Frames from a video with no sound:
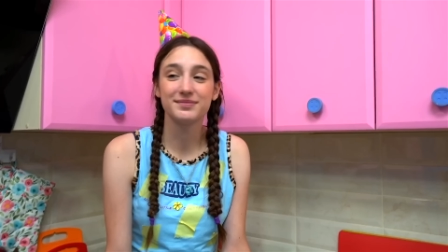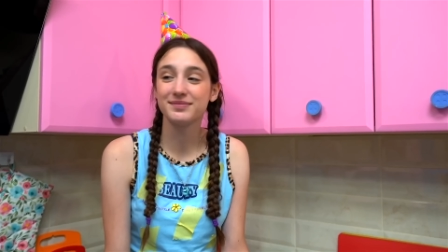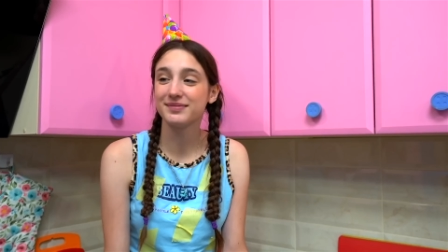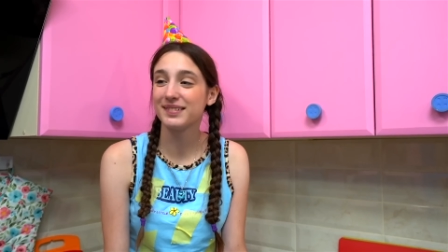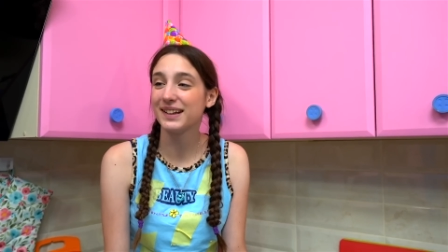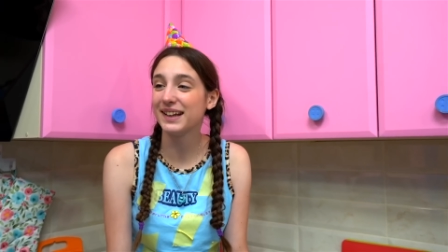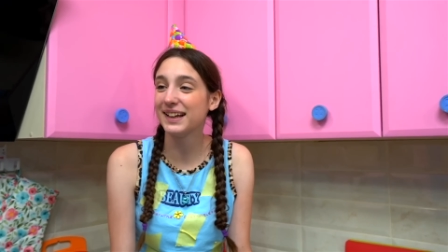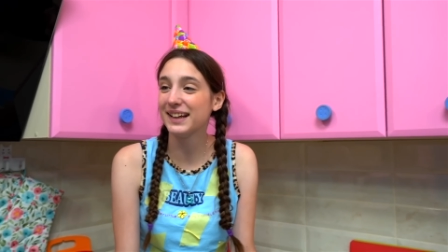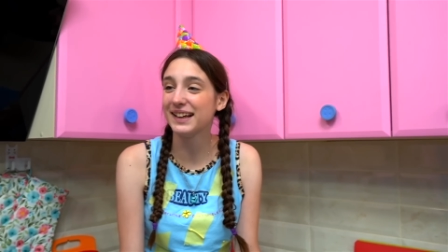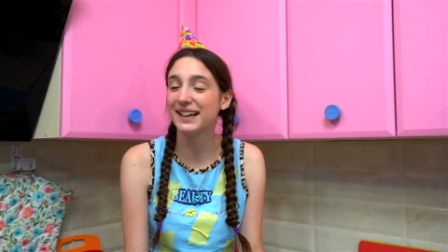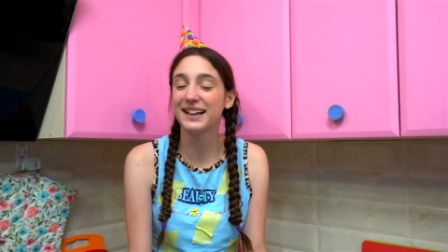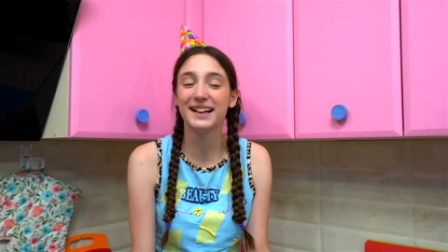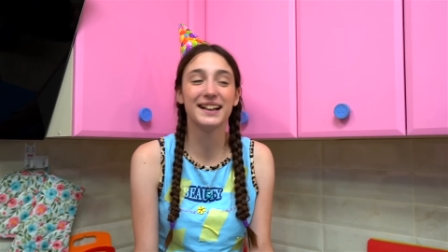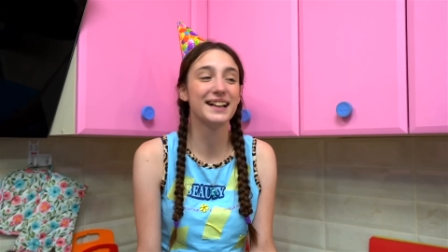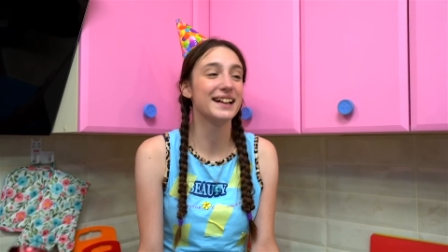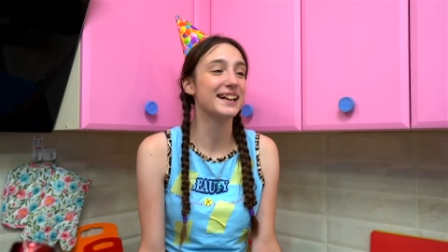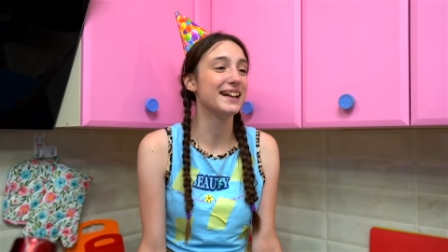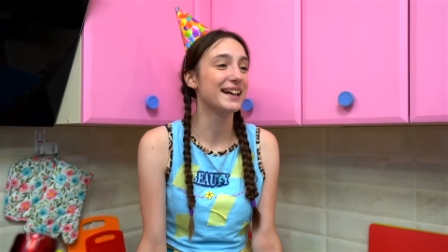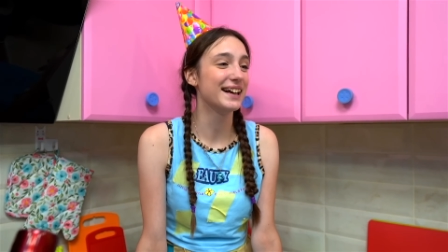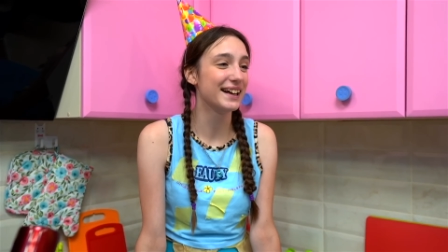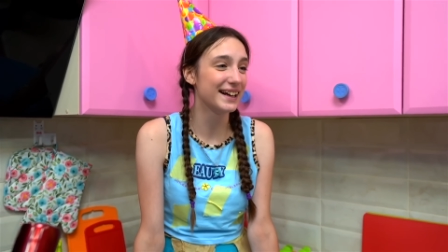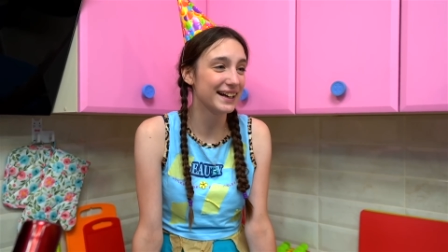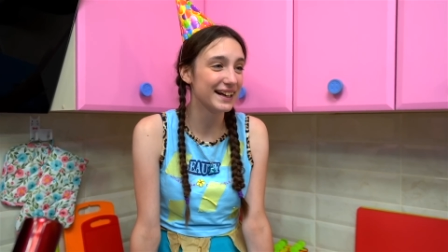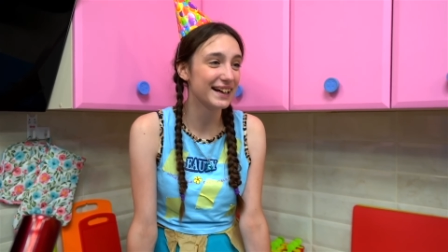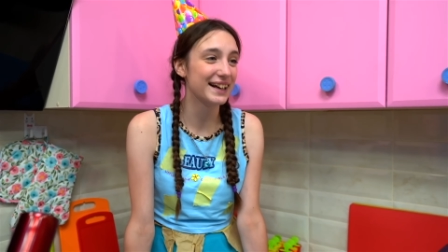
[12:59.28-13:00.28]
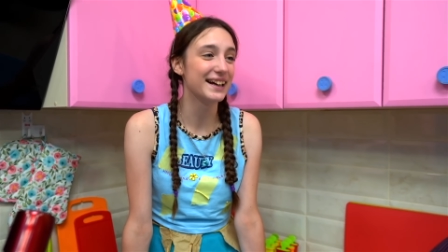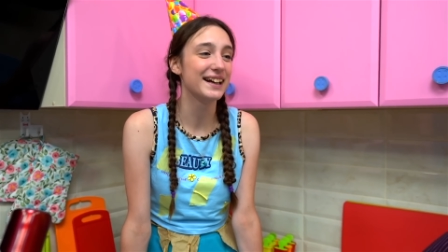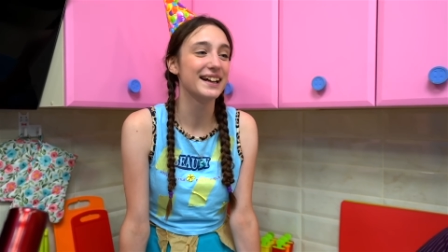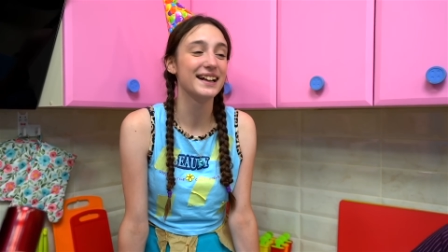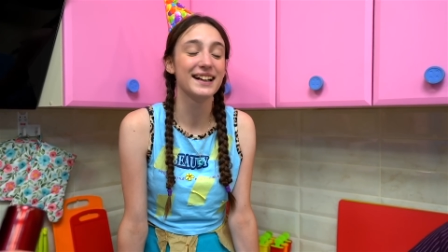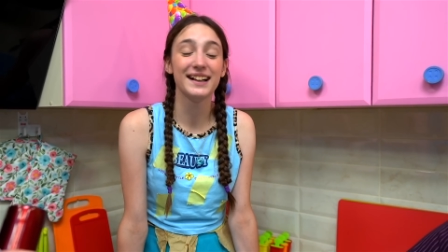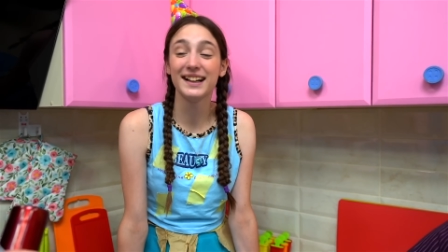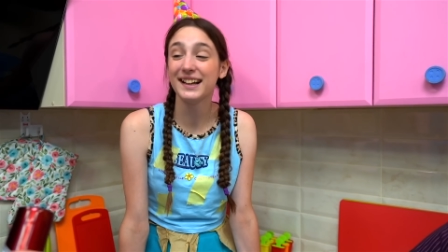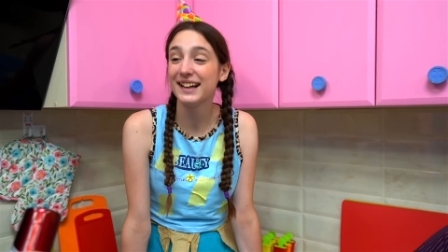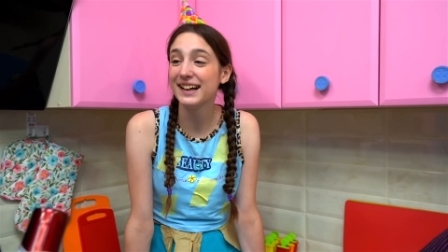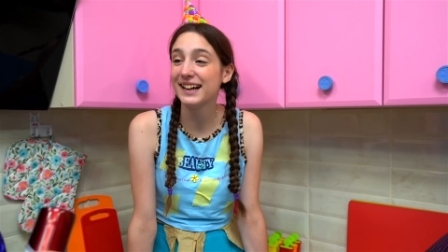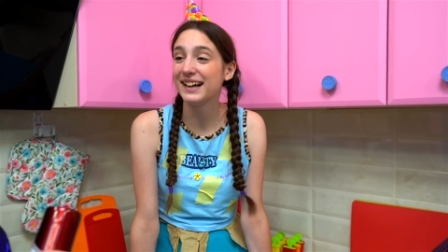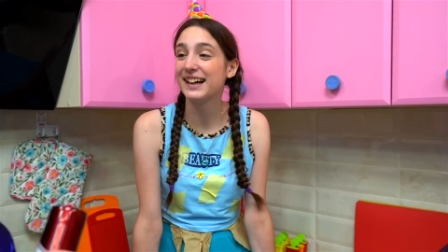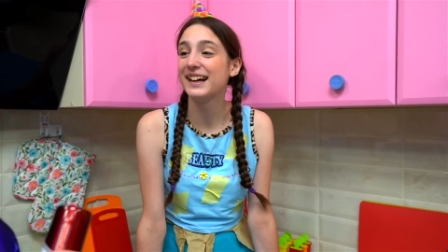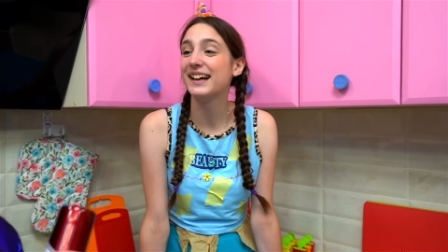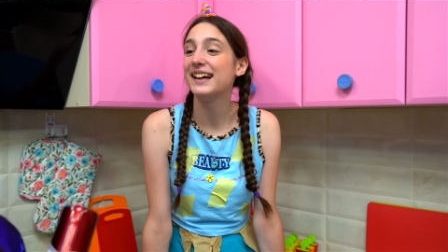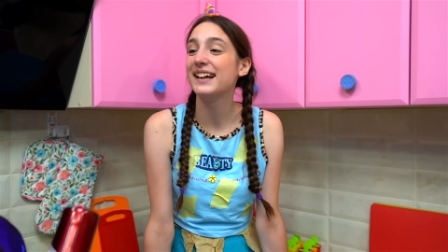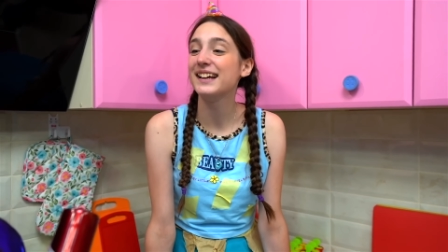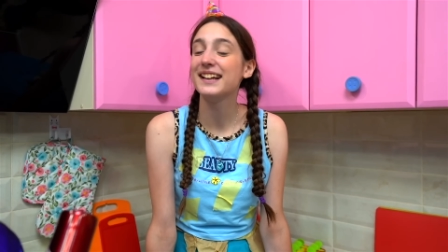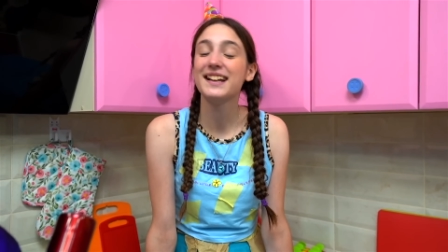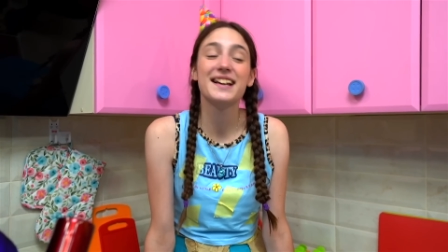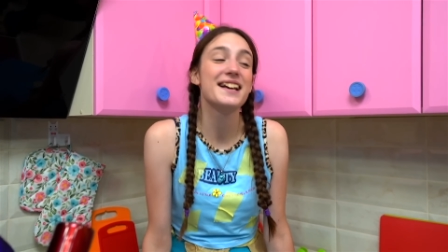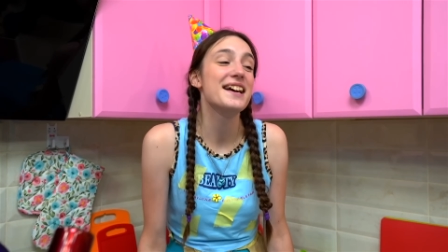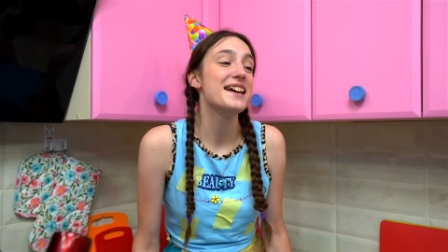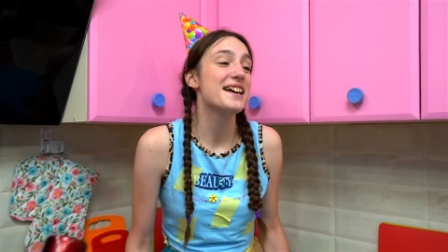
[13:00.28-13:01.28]

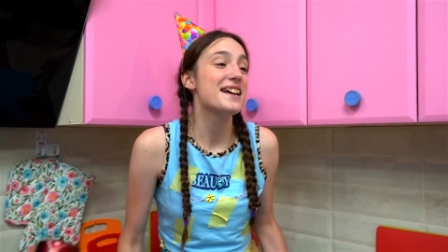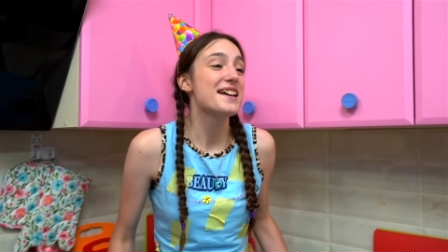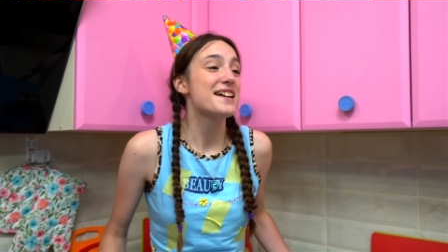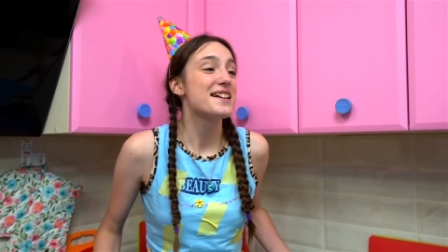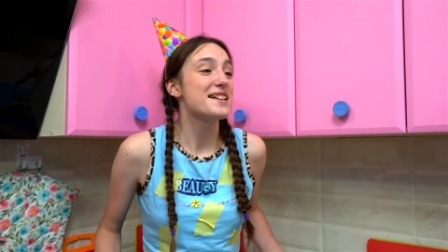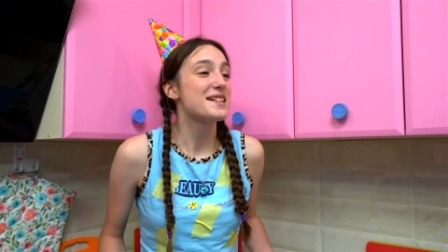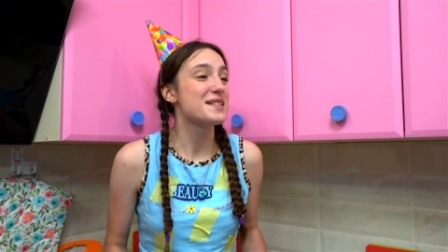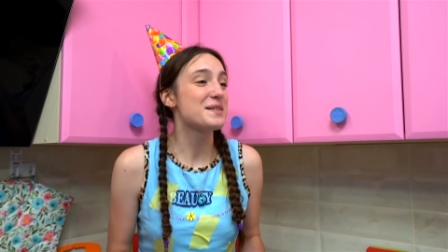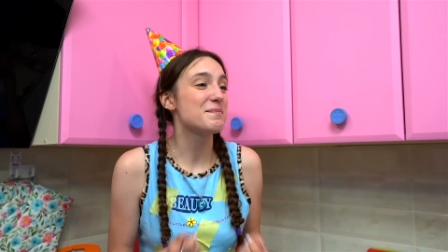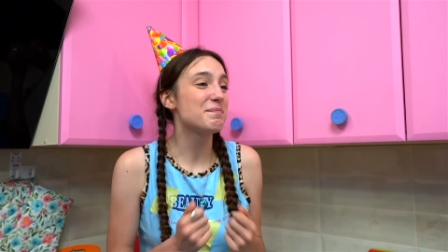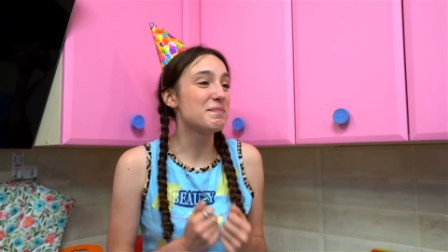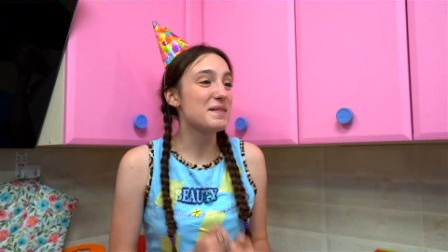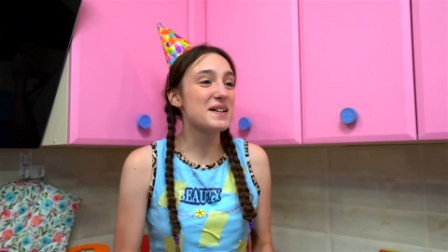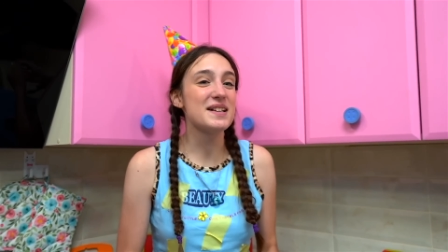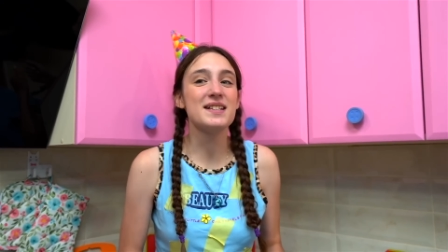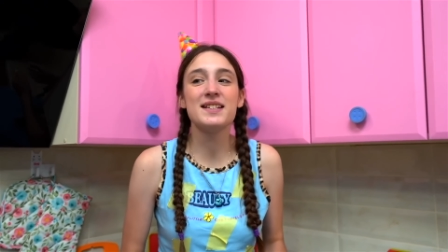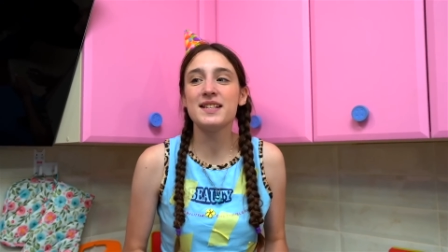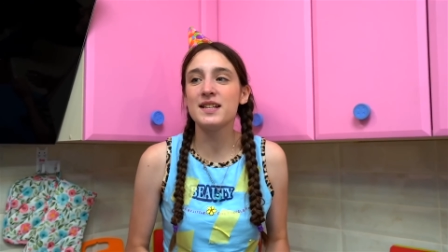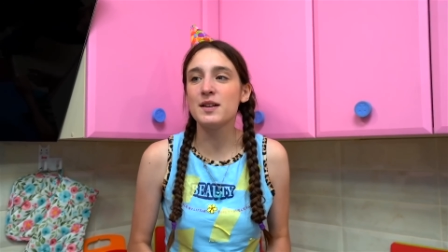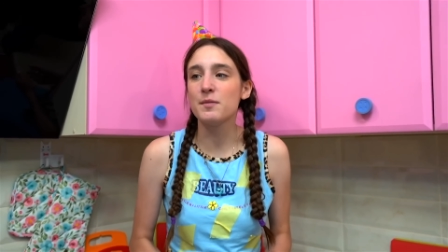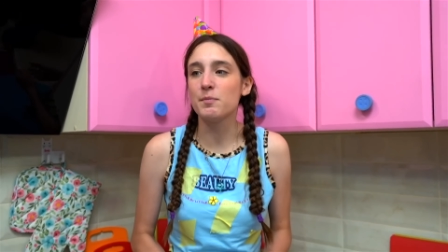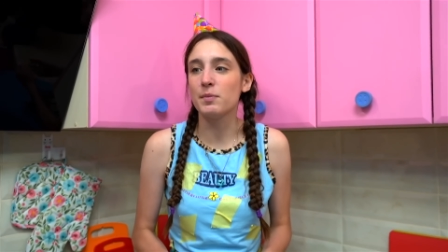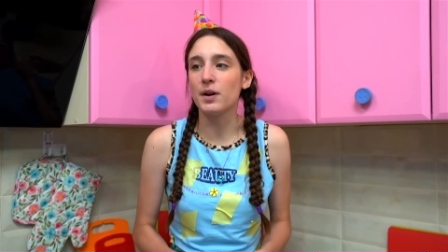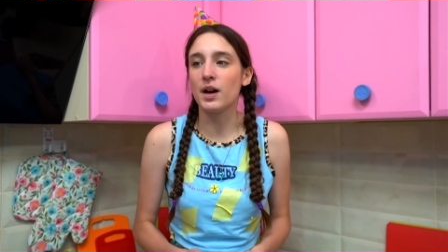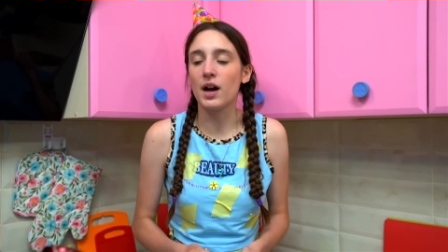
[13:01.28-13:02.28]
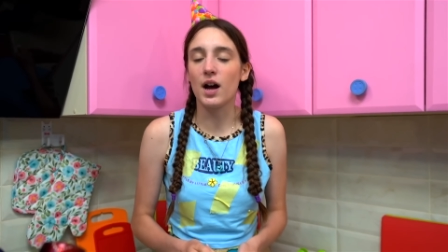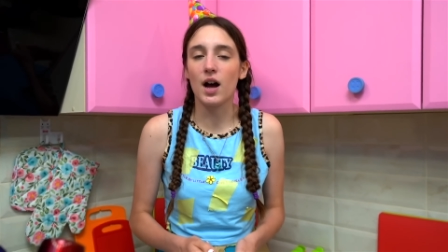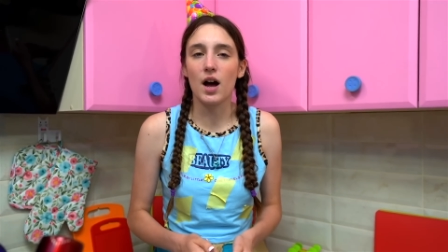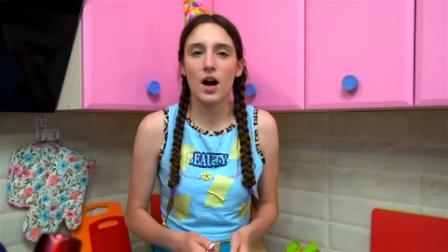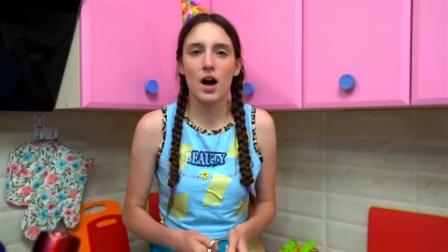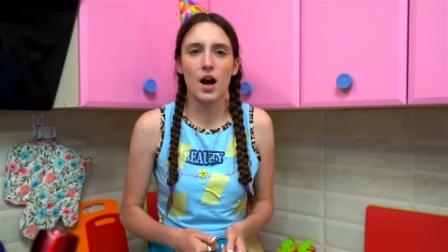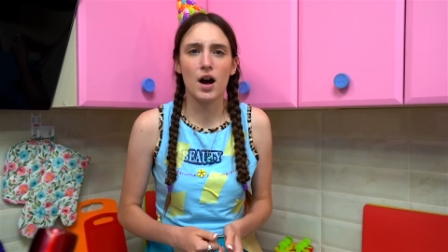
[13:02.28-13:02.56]
Congratulations! Thank you.